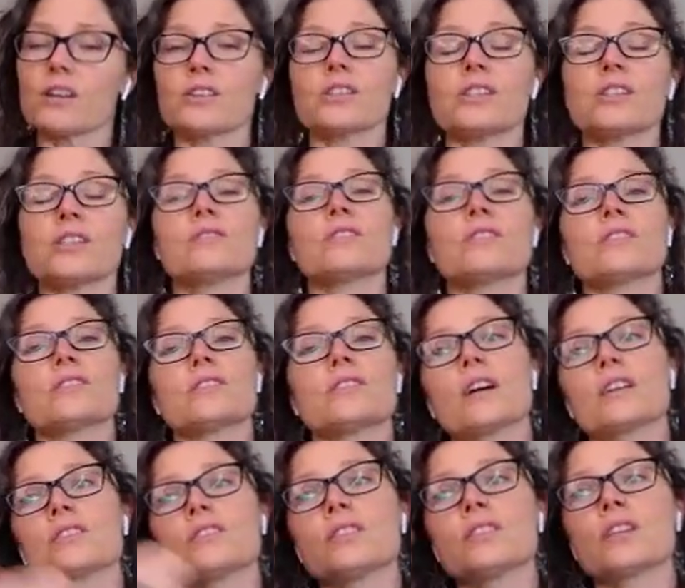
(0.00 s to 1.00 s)
or used the
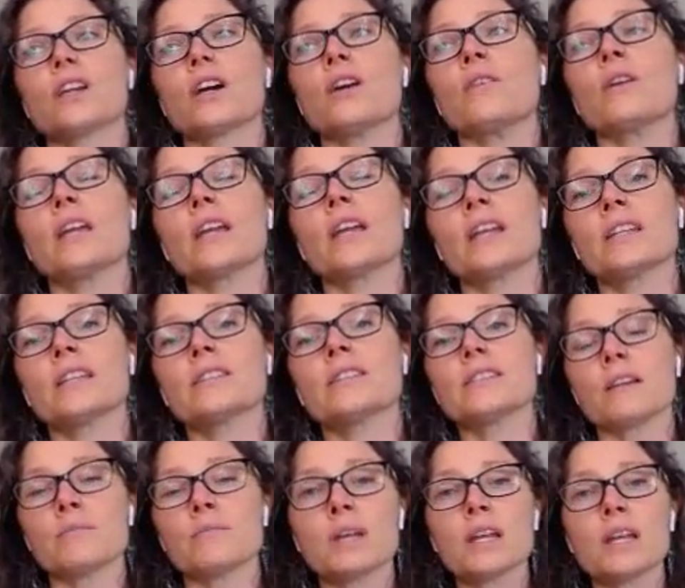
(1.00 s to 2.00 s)
stalks to go in
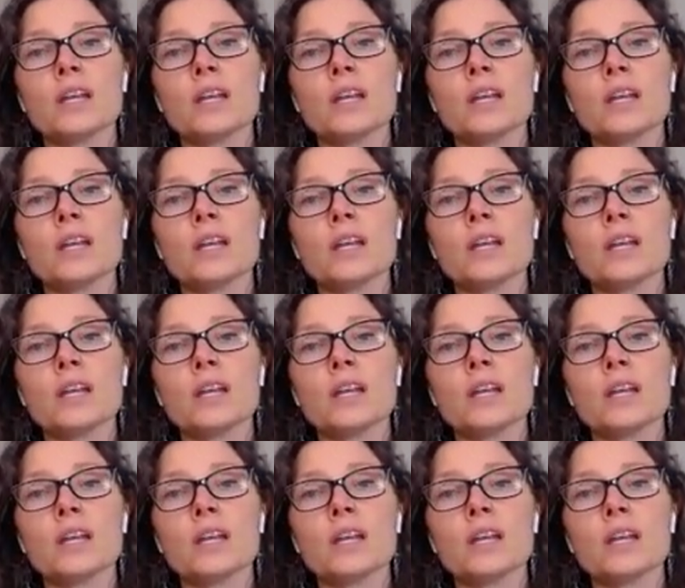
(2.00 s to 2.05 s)
some